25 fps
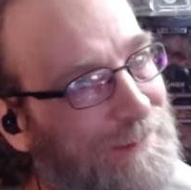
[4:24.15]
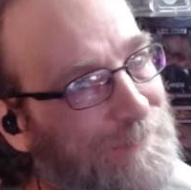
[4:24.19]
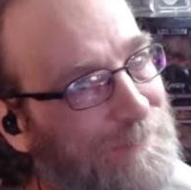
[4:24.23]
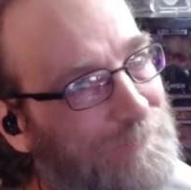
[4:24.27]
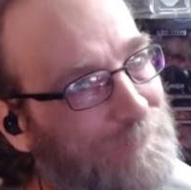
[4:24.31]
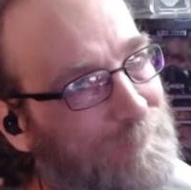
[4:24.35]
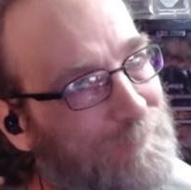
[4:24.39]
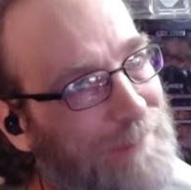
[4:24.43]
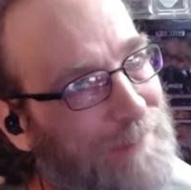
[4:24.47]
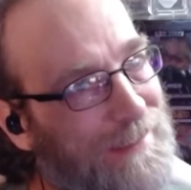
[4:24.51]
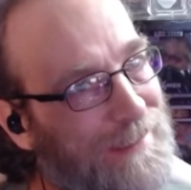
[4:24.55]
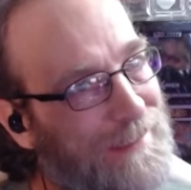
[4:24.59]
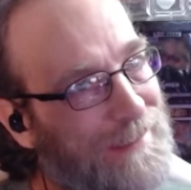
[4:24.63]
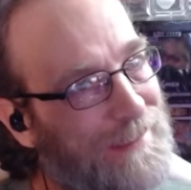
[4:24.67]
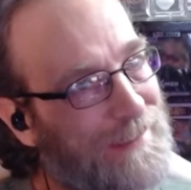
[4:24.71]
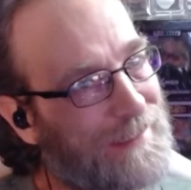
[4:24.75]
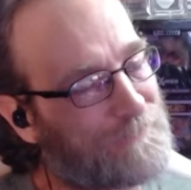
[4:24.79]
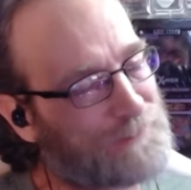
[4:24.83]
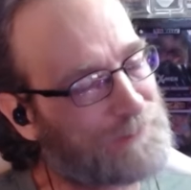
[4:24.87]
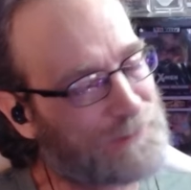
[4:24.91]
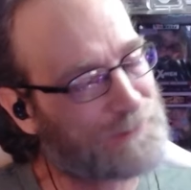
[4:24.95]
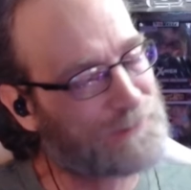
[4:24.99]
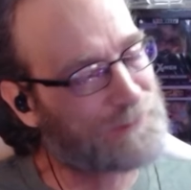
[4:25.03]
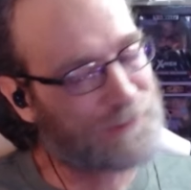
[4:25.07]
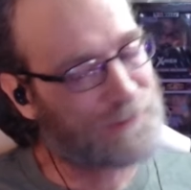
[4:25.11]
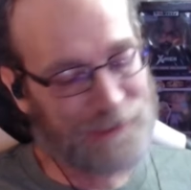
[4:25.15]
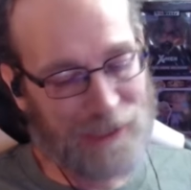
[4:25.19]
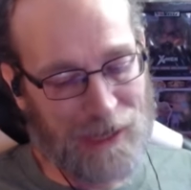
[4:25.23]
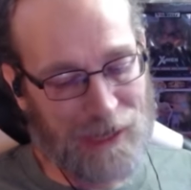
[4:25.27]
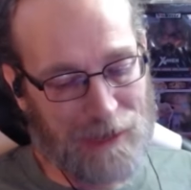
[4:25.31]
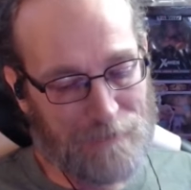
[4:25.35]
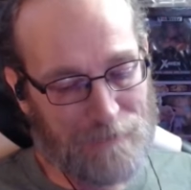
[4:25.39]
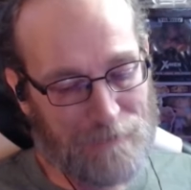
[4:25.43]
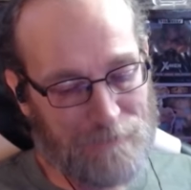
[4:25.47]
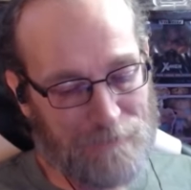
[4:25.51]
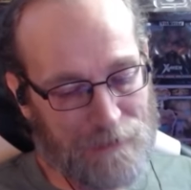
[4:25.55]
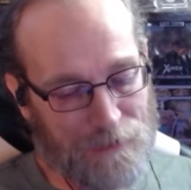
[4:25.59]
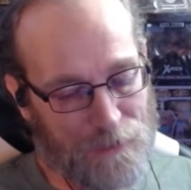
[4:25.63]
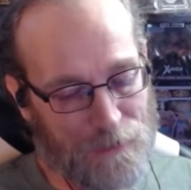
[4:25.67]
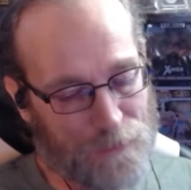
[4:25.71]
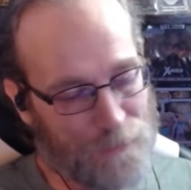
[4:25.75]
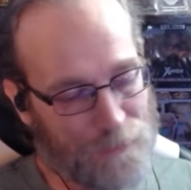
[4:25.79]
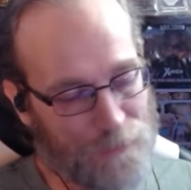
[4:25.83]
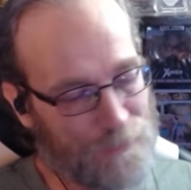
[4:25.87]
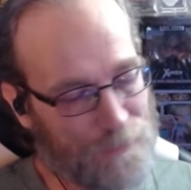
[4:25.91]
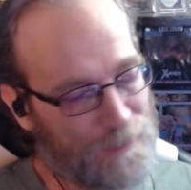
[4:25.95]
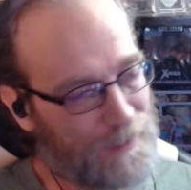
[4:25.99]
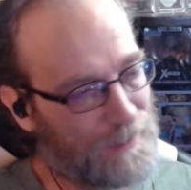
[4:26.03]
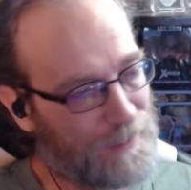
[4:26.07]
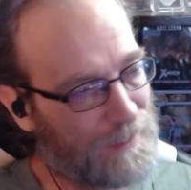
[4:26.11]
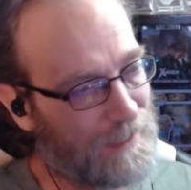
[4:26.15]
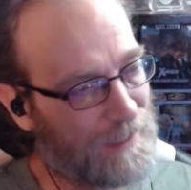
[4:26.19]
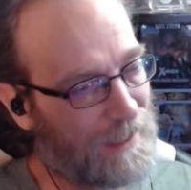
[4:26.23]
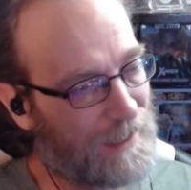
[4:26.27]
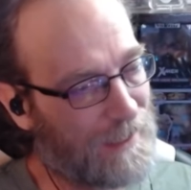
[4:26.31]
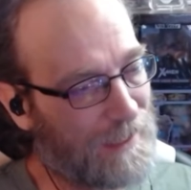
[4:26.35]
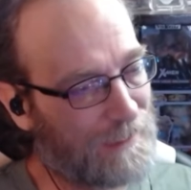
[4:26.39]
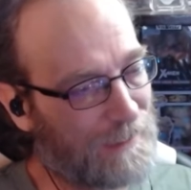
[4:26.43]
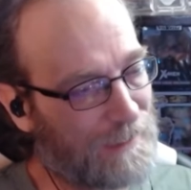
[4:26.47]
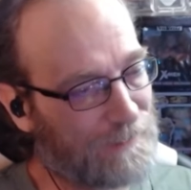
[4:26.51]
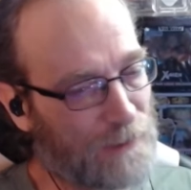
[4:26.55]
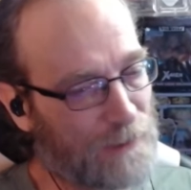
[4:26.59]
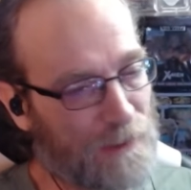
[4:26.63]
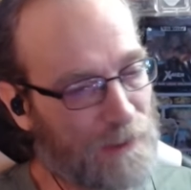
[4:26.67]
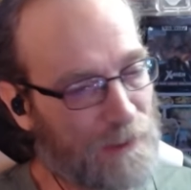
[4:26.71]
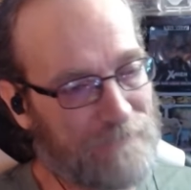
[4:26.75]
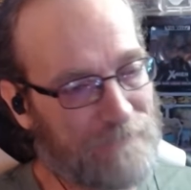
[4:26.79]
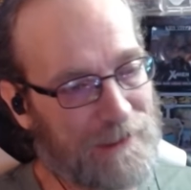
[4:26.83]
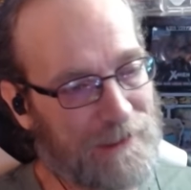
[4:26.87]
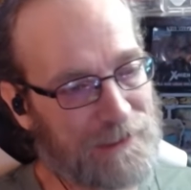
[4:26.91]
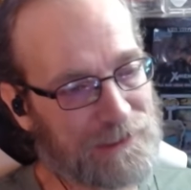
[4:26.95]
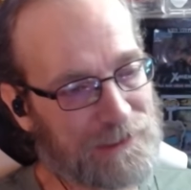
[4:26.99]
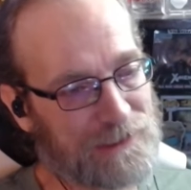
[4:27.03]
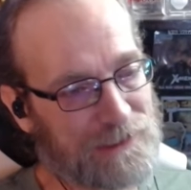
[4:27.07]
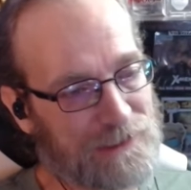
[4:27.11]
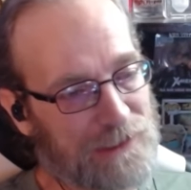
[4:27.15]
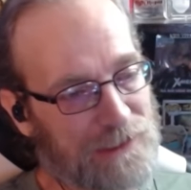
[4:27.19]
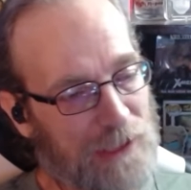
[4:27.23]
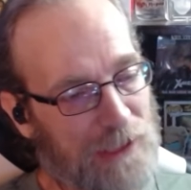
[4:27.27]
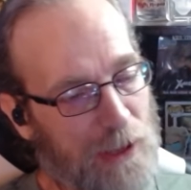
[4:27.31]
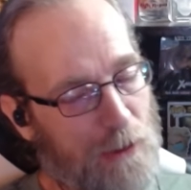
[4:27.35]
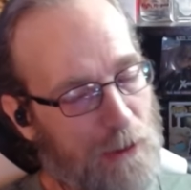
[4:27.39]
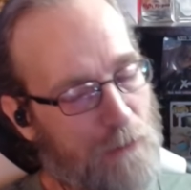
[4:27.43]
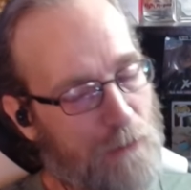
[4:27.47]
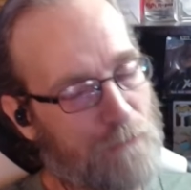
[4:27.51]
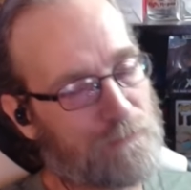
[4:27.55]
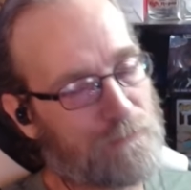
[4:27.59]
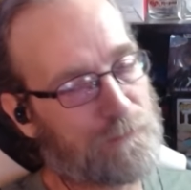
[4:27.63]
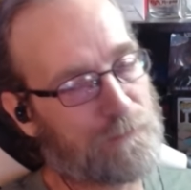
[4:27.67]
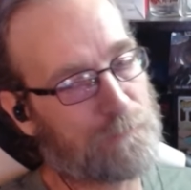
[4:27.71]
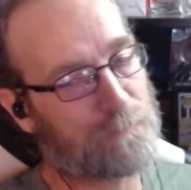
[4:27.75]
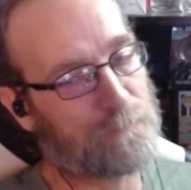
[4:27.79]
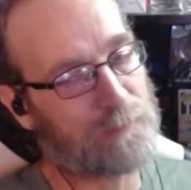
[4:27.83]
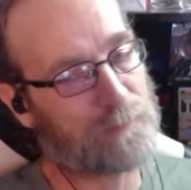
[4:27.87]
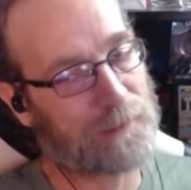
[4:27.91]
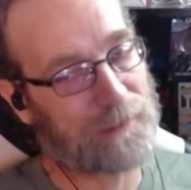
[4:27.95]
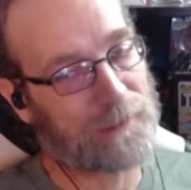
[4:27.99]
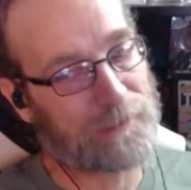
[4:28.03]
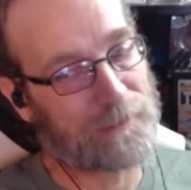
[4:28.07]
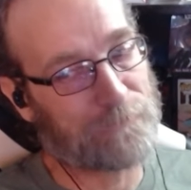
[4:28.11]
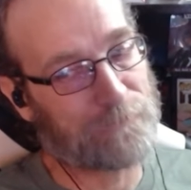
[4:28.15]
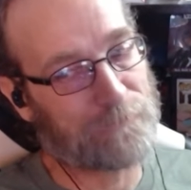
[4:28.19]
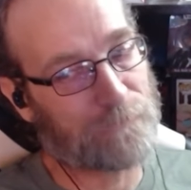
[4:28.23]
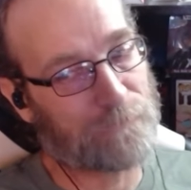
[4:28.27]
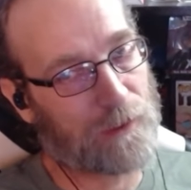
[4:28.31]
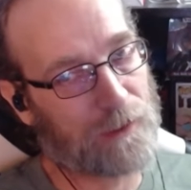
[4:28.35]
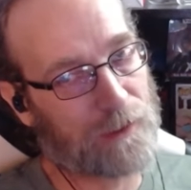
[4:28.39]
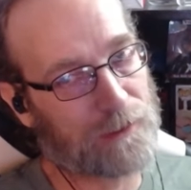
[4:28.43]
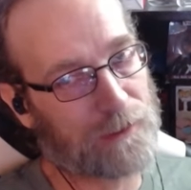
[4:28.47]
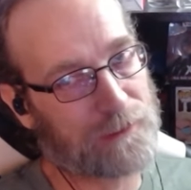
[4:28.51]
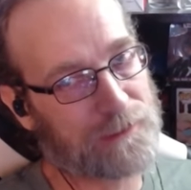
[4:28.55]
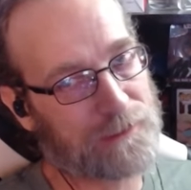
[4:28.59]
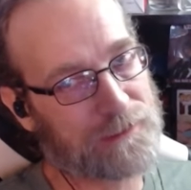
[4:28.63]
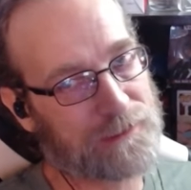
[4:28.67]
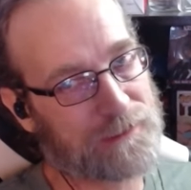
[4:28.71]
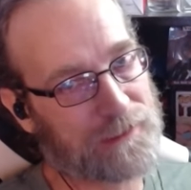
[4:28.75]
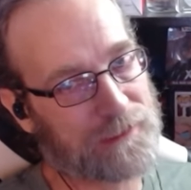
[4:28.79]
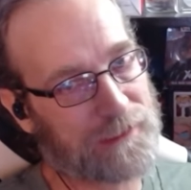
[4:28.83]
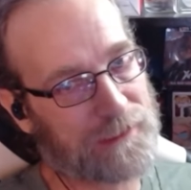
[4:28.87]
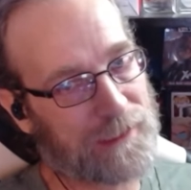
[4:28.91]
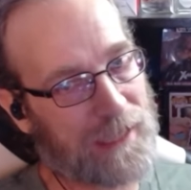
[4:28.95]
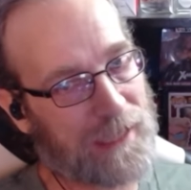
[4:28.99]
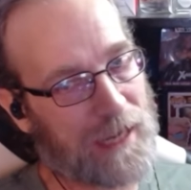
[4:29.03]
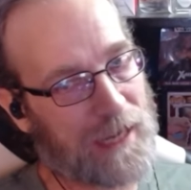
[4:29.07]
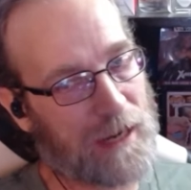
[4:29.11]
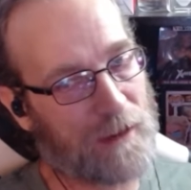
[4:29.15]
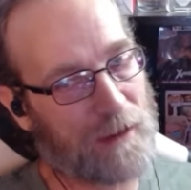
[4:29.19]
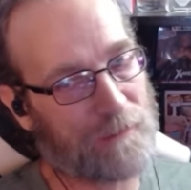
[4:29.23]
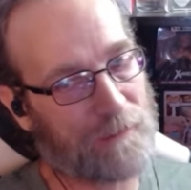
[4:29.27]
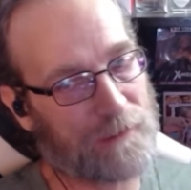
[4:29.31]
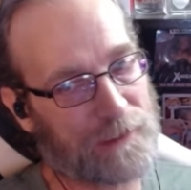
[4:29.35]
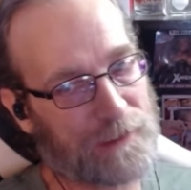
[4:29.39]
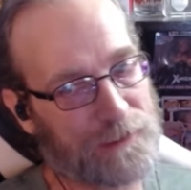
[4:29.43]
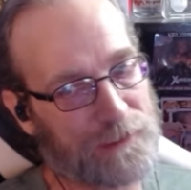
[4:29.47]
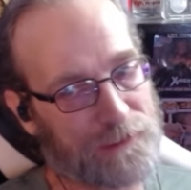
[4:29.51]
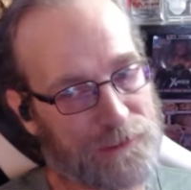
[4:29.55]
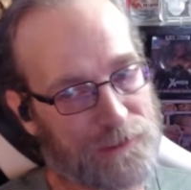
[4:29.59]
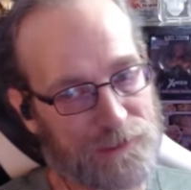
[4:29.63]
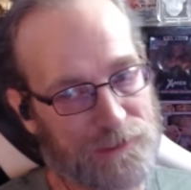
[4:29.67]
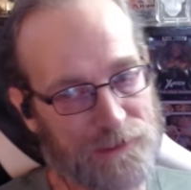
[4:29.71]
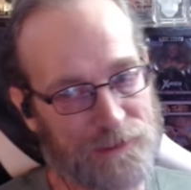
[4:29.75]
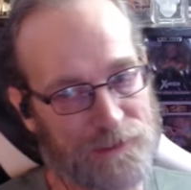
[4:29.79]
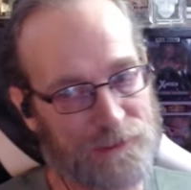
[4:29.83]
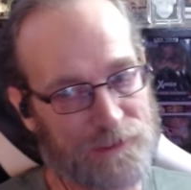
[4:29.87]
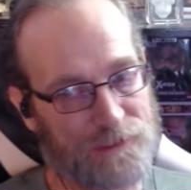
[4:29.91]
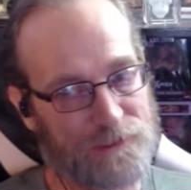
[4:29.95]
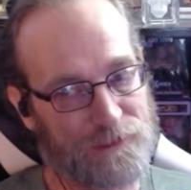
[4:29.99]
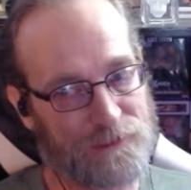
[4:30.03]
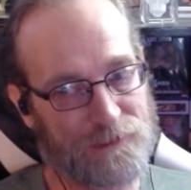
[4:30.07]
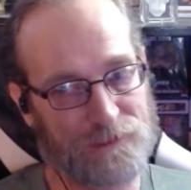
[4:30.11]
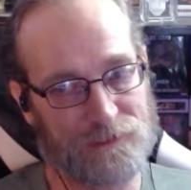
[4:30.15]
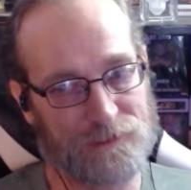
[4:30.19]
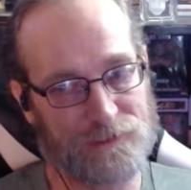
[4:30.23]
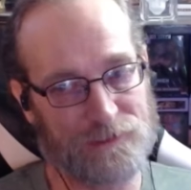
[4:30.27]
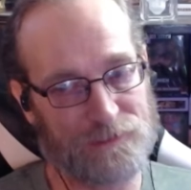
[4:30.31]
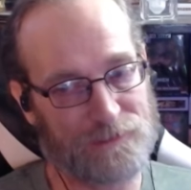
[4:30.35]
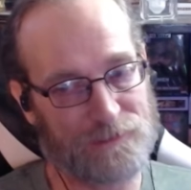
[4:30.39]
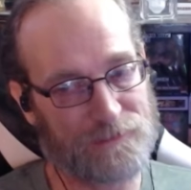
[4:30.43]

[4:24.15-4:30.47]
Man, that was a good combo. I love how slow the beat was and how they just